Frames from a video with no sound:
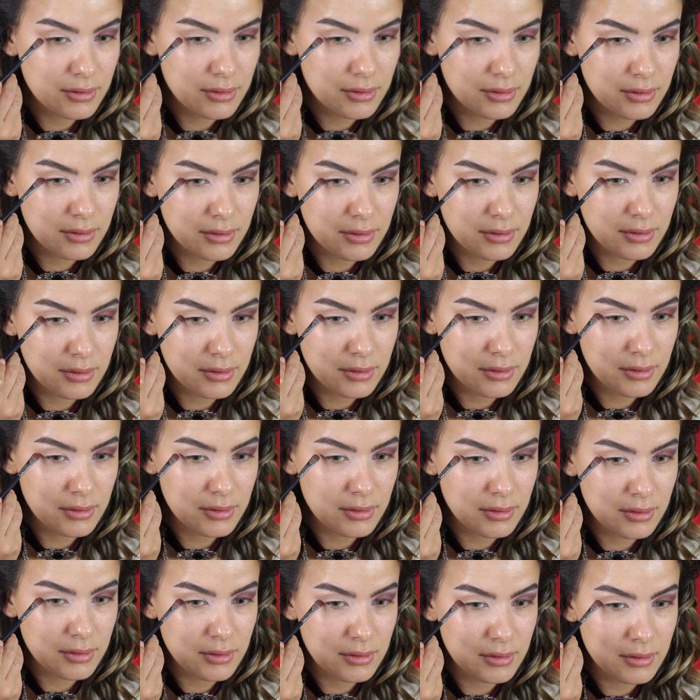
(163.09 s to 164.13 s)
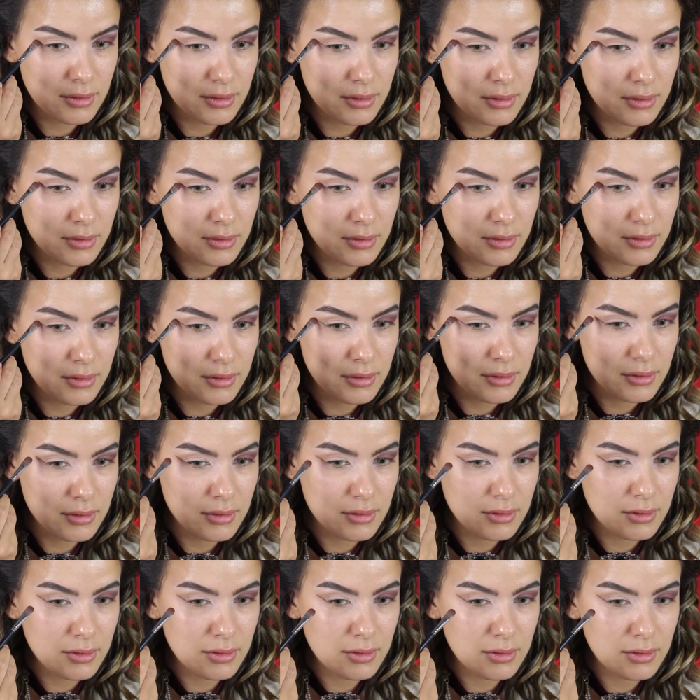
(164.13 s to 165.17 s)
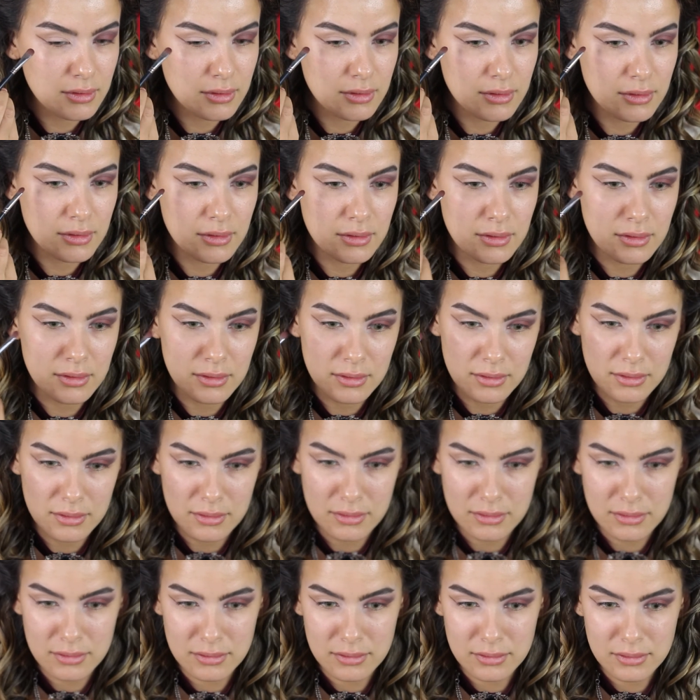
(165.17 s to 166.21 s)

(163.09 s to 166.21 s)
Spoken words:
and I'm just gonna start carving out the shape